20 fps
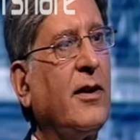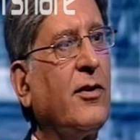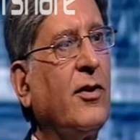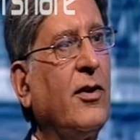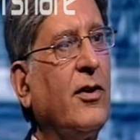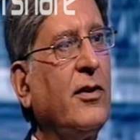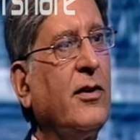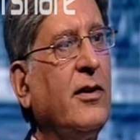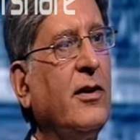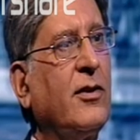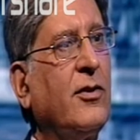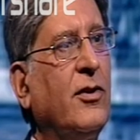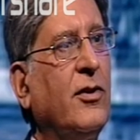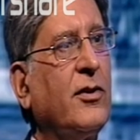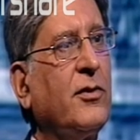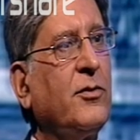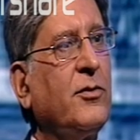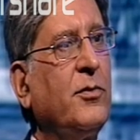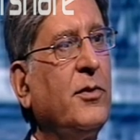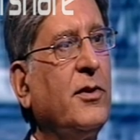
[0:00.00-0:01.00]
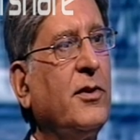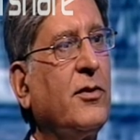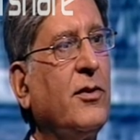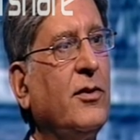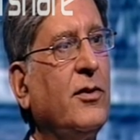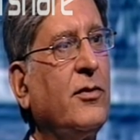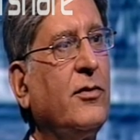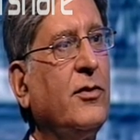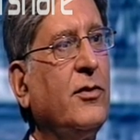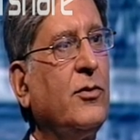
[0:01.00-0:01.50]
are not in accordance with the
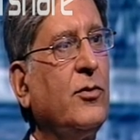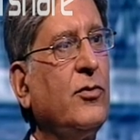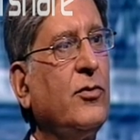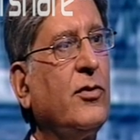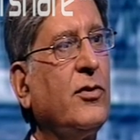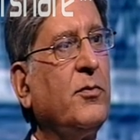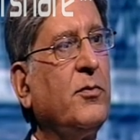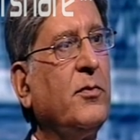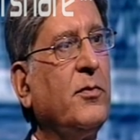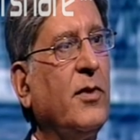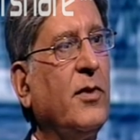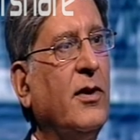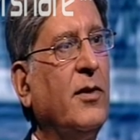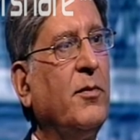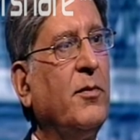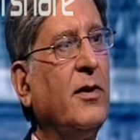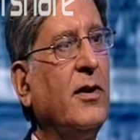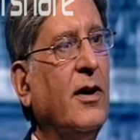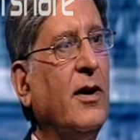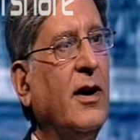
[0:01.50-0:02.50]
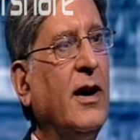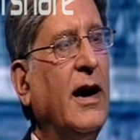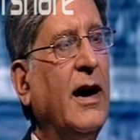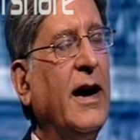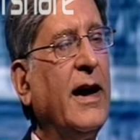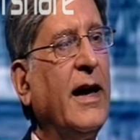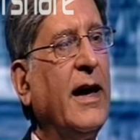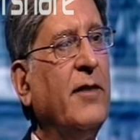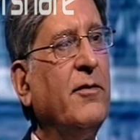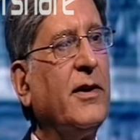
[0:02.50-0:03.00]
Constitution,
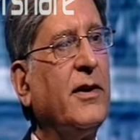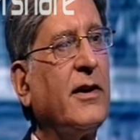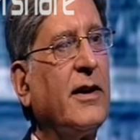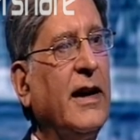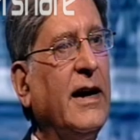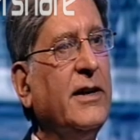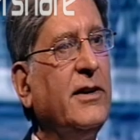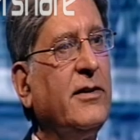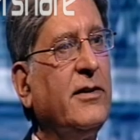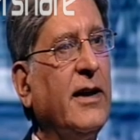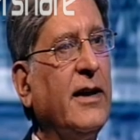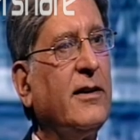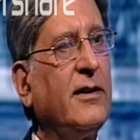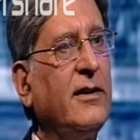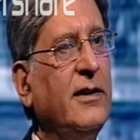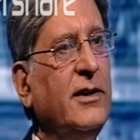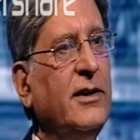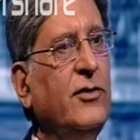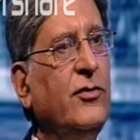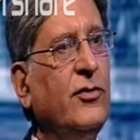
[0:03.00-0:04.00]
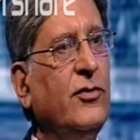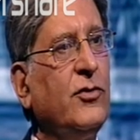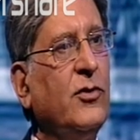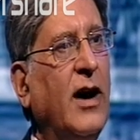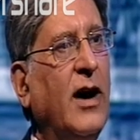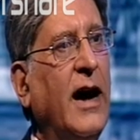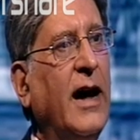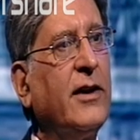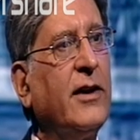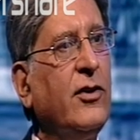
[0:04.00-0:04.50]
I have a right at least to
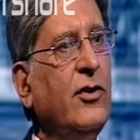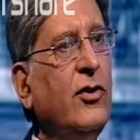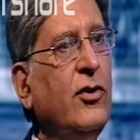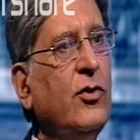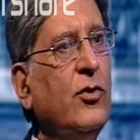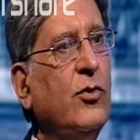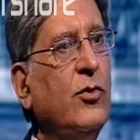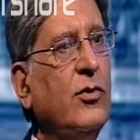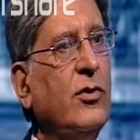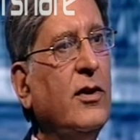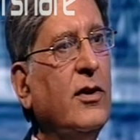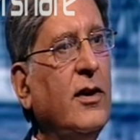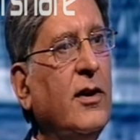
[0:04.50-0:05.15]
argue